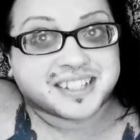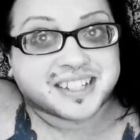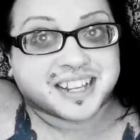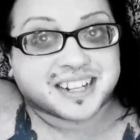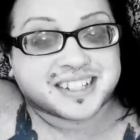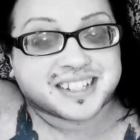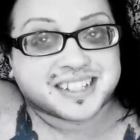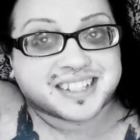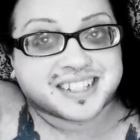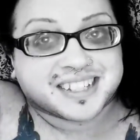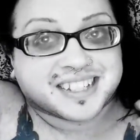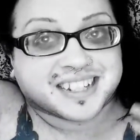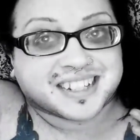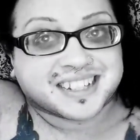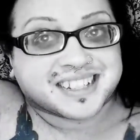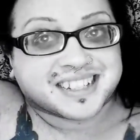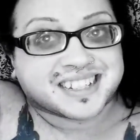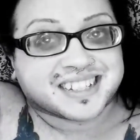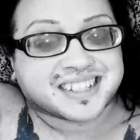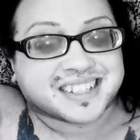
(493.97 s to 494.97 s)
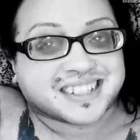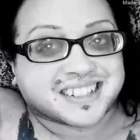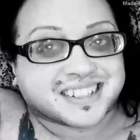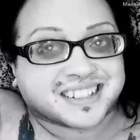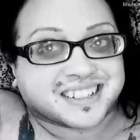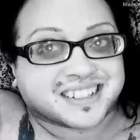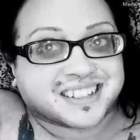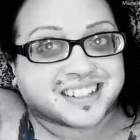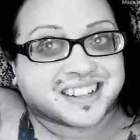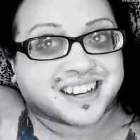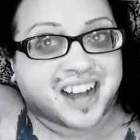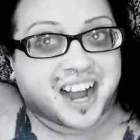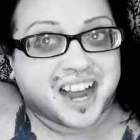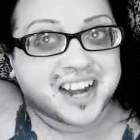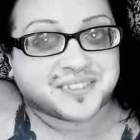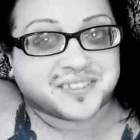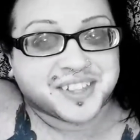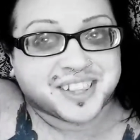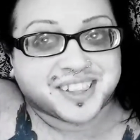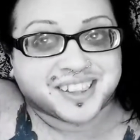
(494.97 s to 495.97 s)
that's, that's
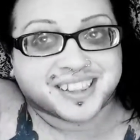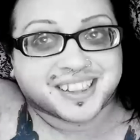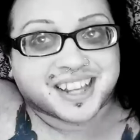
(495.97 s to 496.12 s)
kind of a,